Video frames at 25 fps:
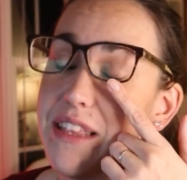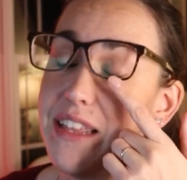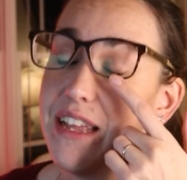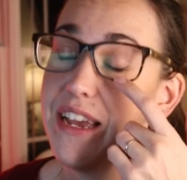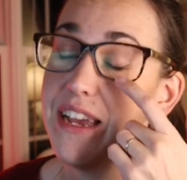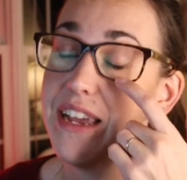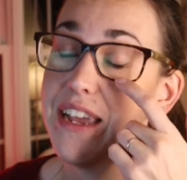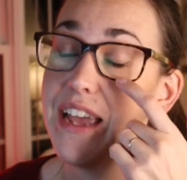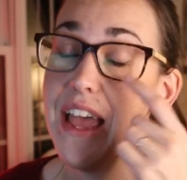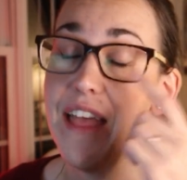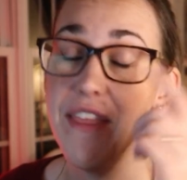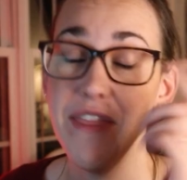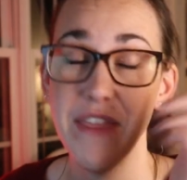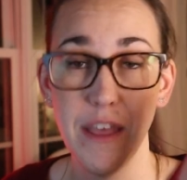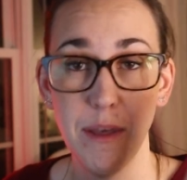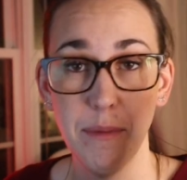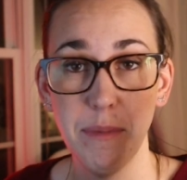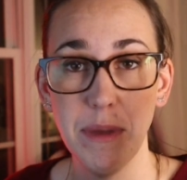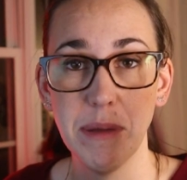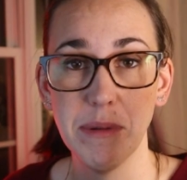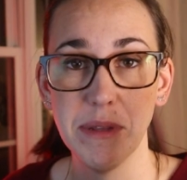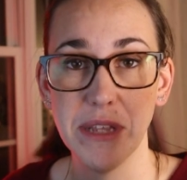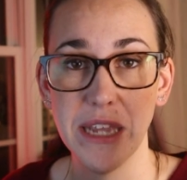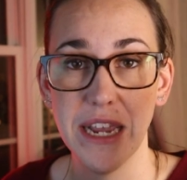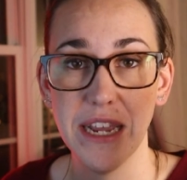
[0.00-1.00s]
like, and they'll
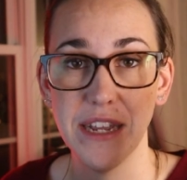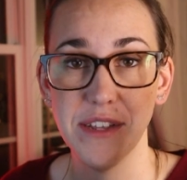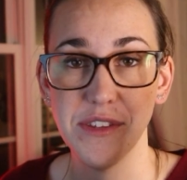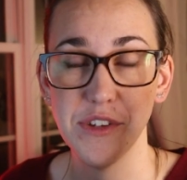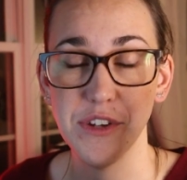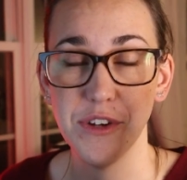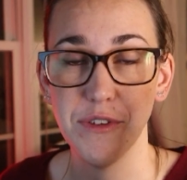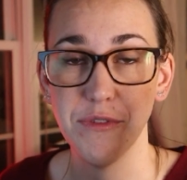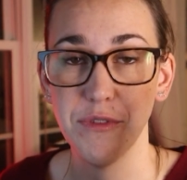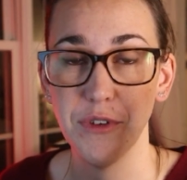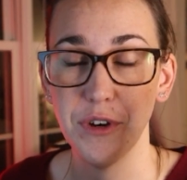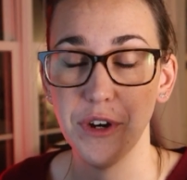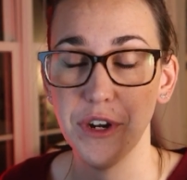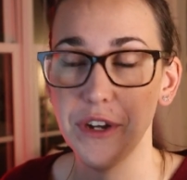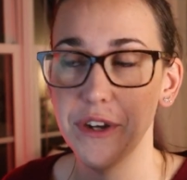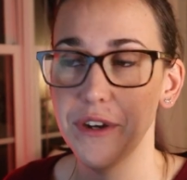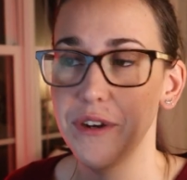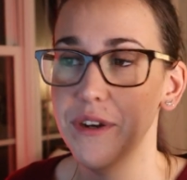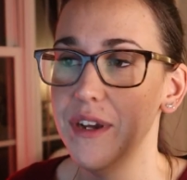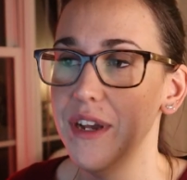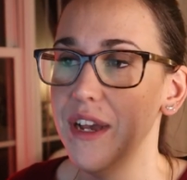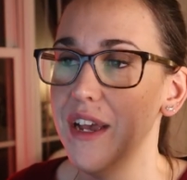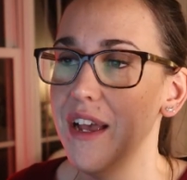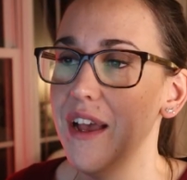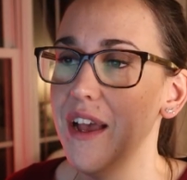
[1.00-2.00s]
be able to answer it for
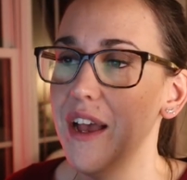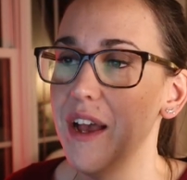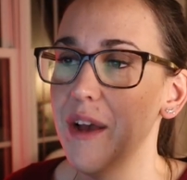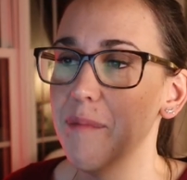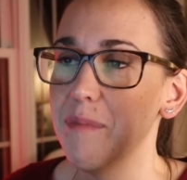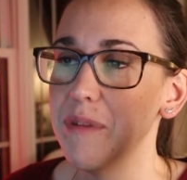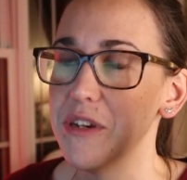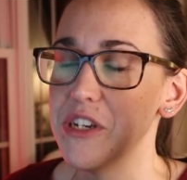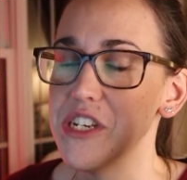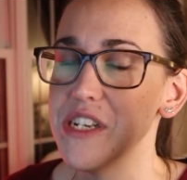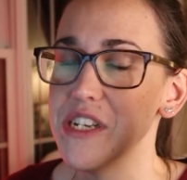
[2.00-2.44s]
you. But